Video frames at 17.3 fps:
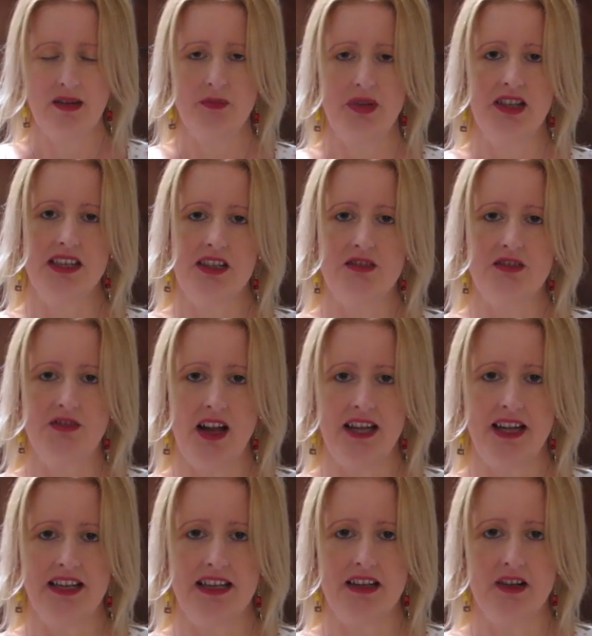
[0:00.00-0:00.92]
But it's
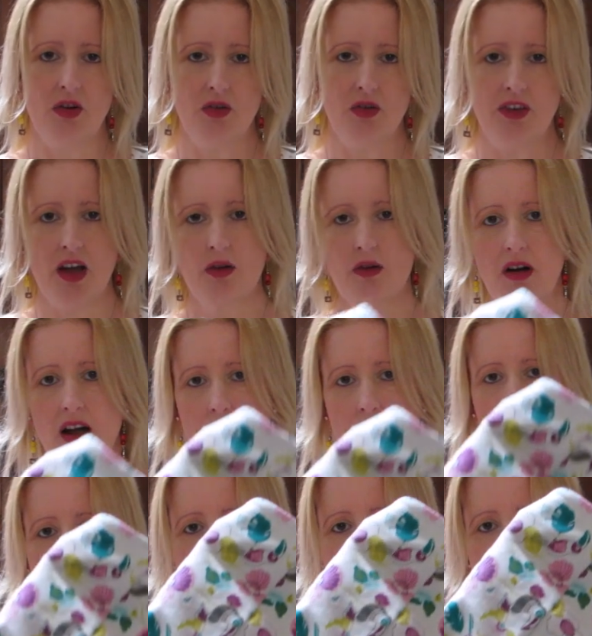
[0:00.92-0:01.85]
funny, although I
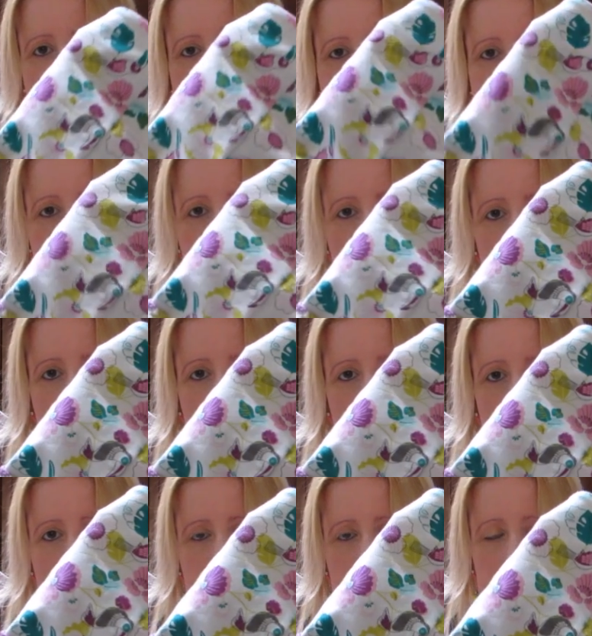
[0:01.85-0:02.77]
made this
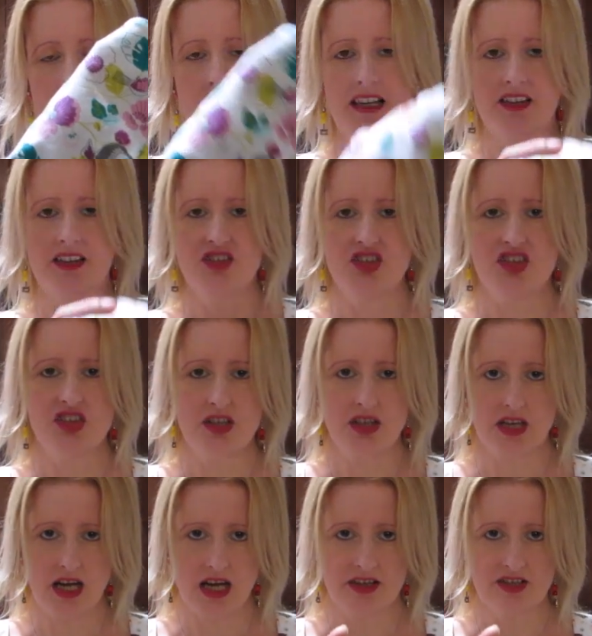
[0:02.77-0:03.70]
one
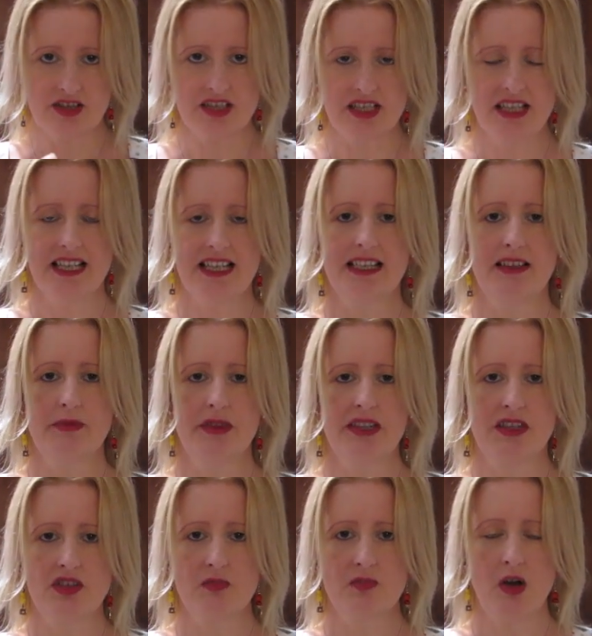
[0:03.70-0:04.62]
just a little
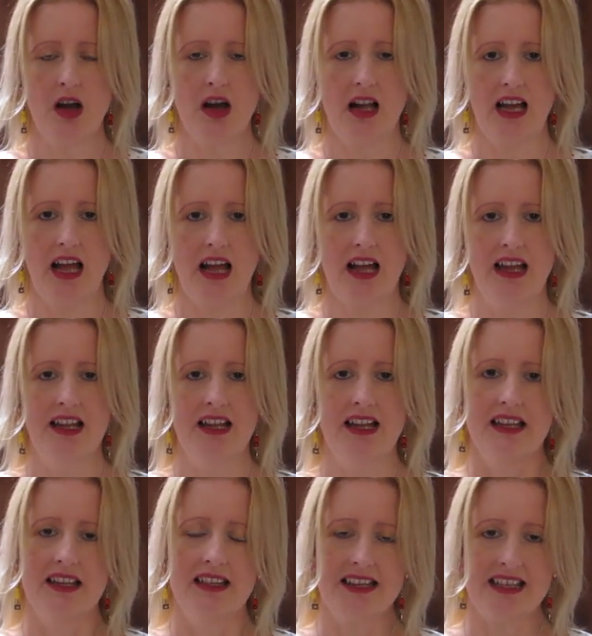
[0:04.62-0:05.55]
bit smaller,
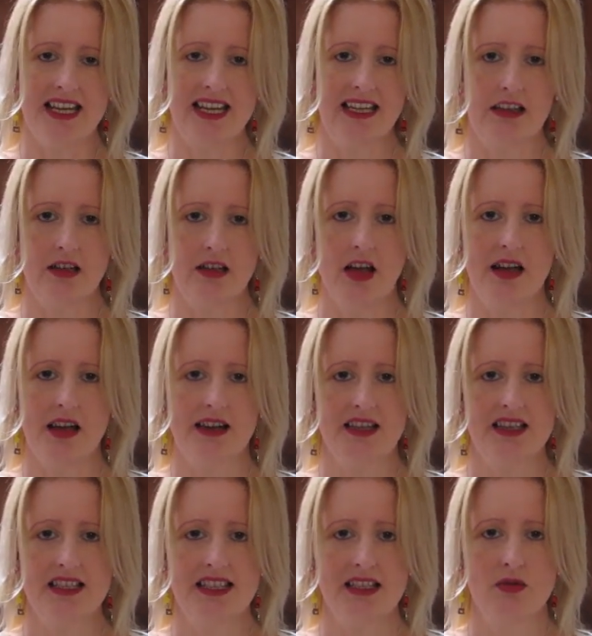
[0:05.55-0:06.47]
the
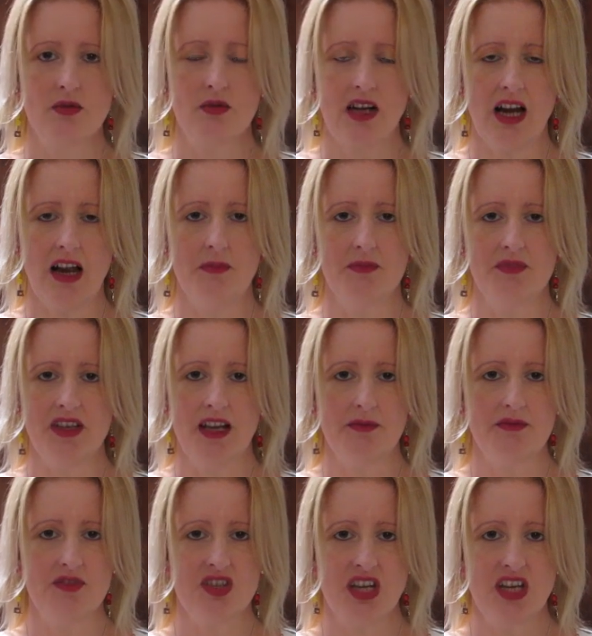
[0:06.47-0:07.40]
neckline still comes
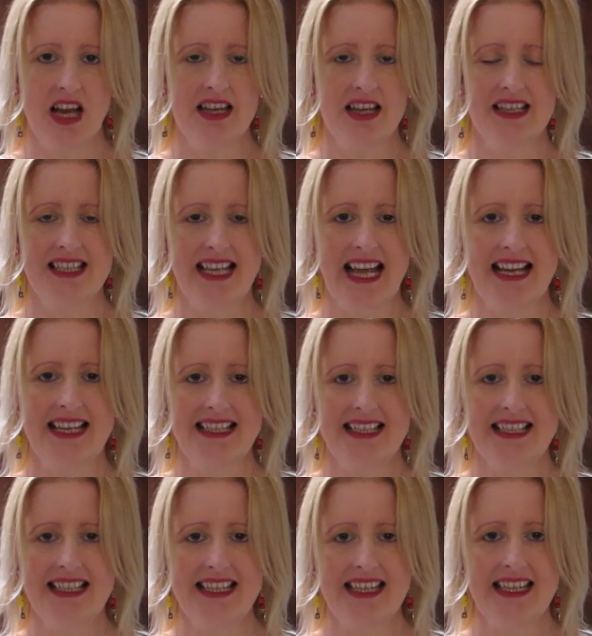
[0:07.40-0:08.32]
up just that
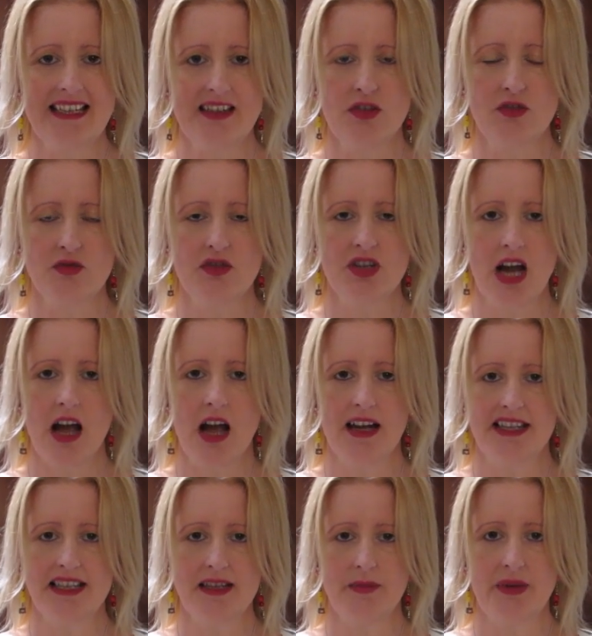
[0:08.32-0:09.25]
little
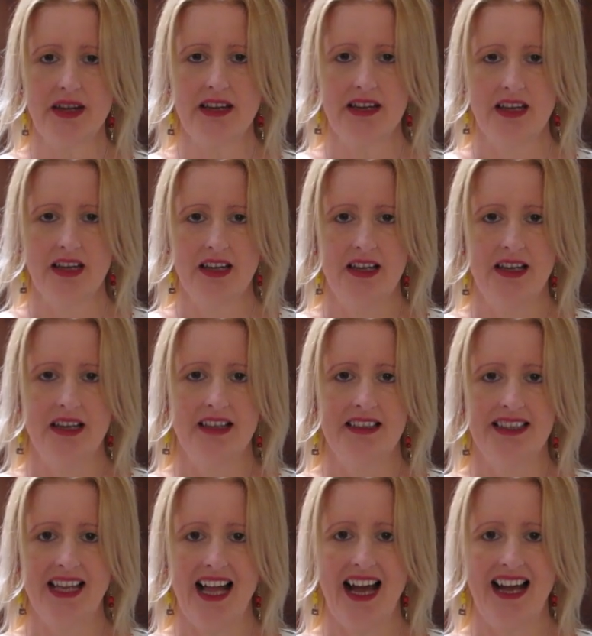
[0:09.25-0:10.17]
tiny bit
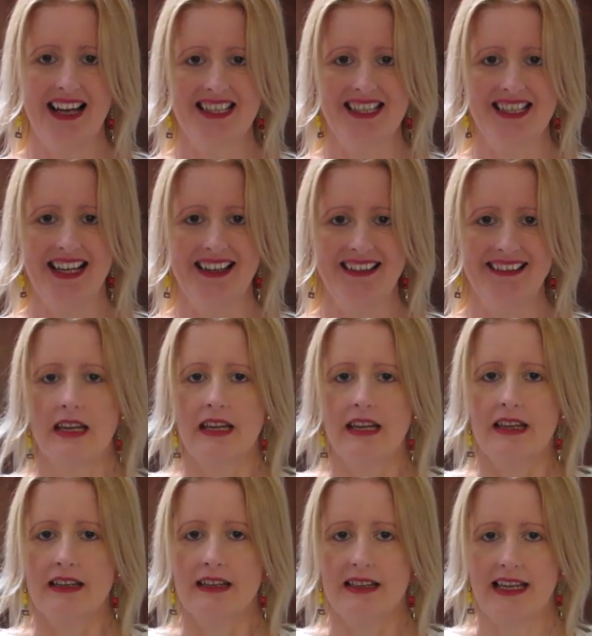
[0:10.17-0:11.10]
larger.
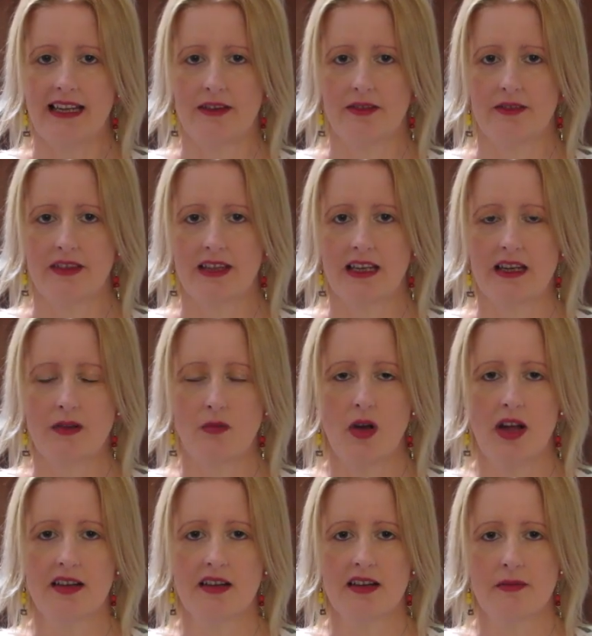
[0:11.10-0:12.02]
Now the
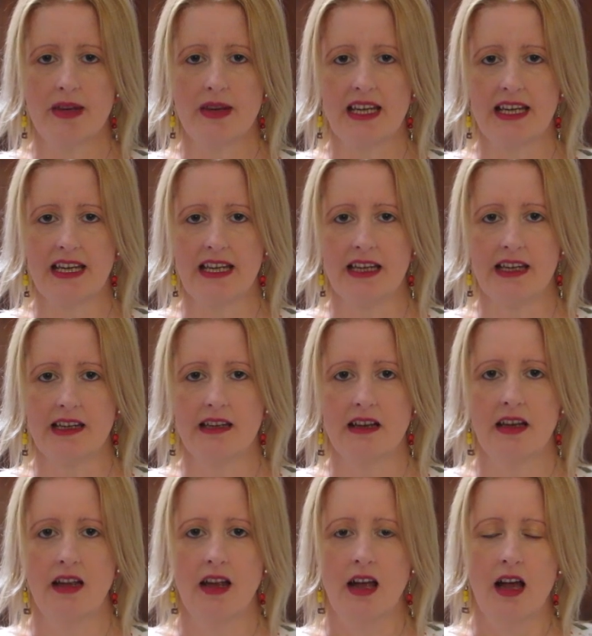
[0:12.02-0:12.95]
one on the mannequin
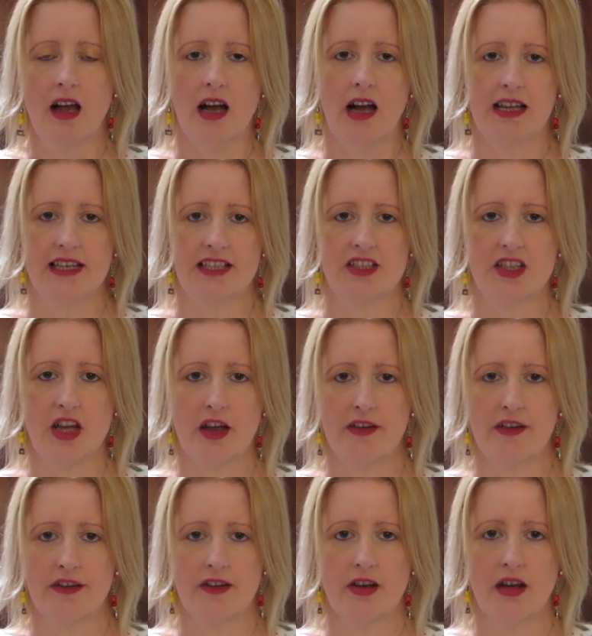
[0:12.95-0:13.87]
I
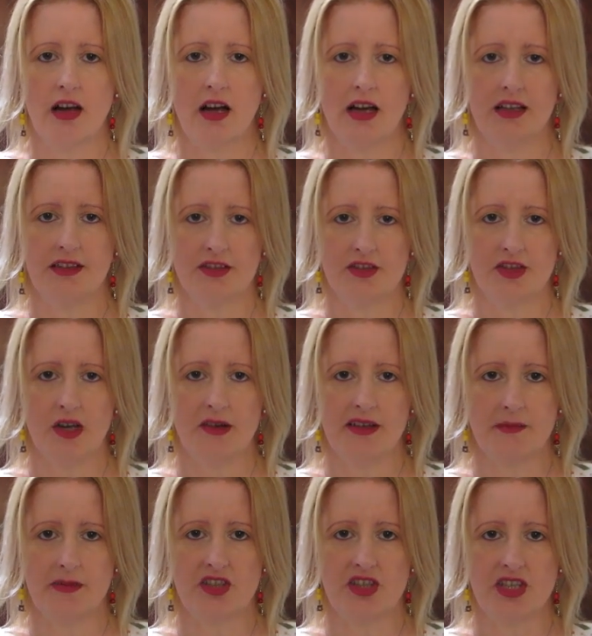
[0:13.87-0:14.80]
sewed on the
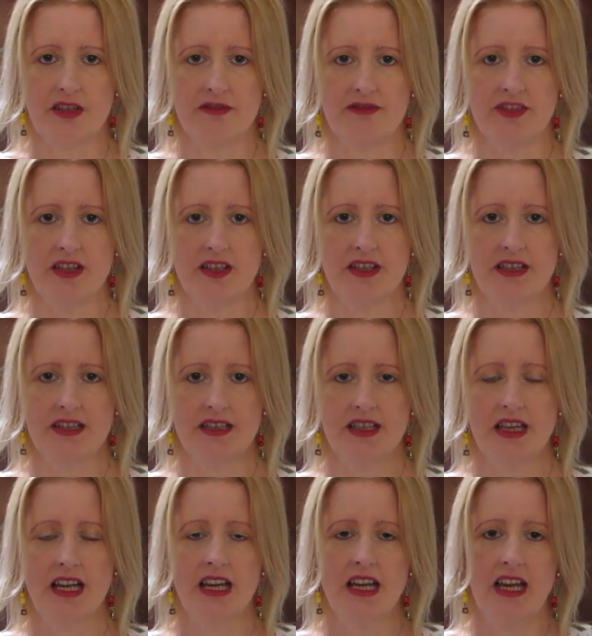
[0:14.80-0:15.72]
sewing machine
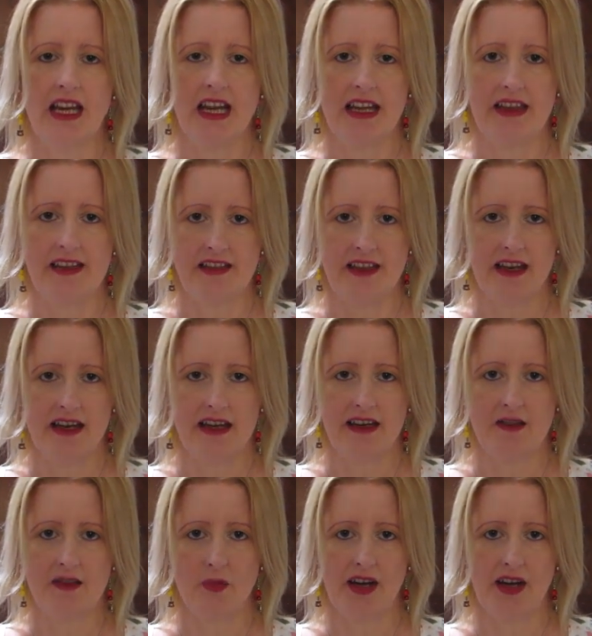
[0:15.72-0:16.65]
first and
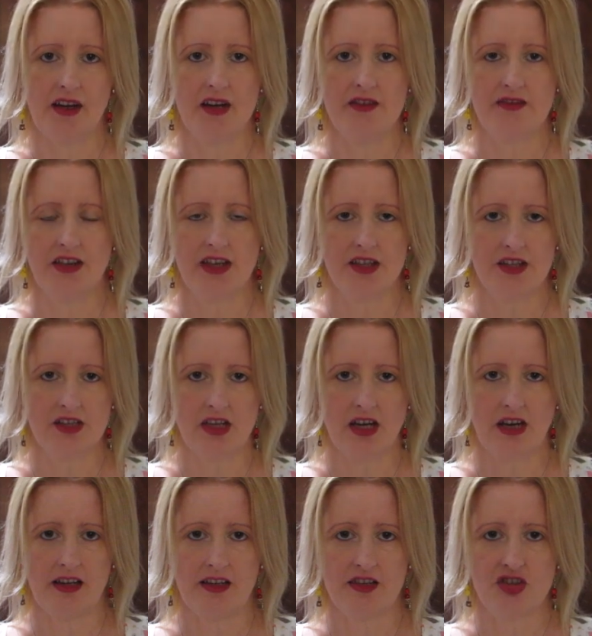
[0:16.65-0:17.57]
then went over and
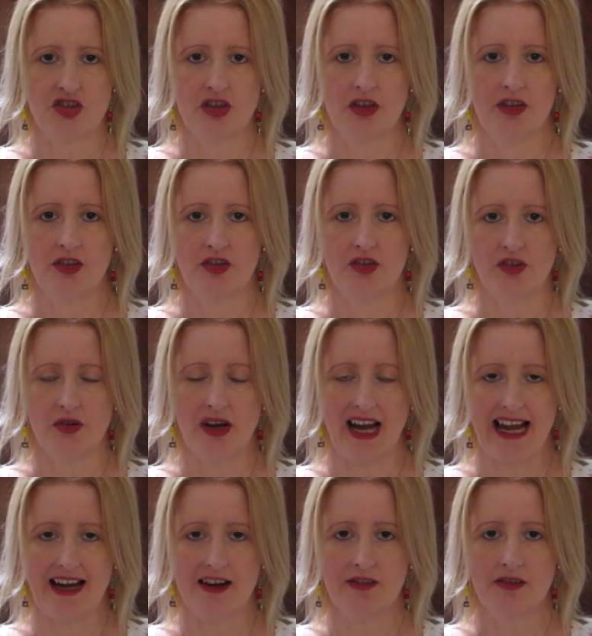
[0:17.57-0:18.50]
serged
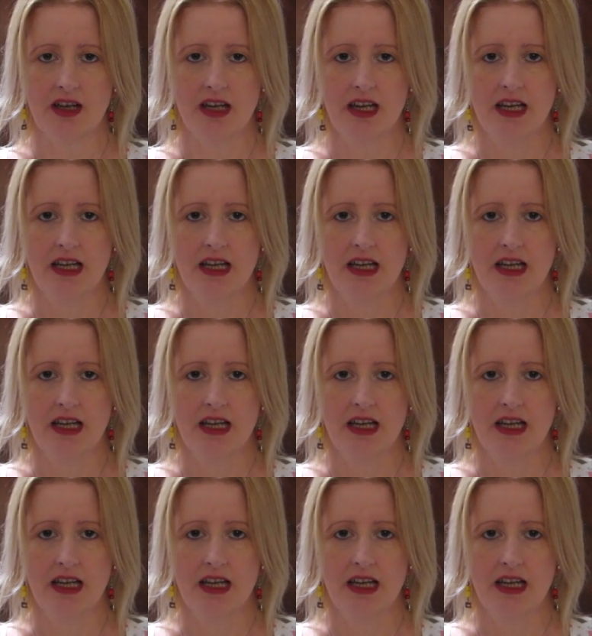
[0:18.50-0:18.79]
throughout.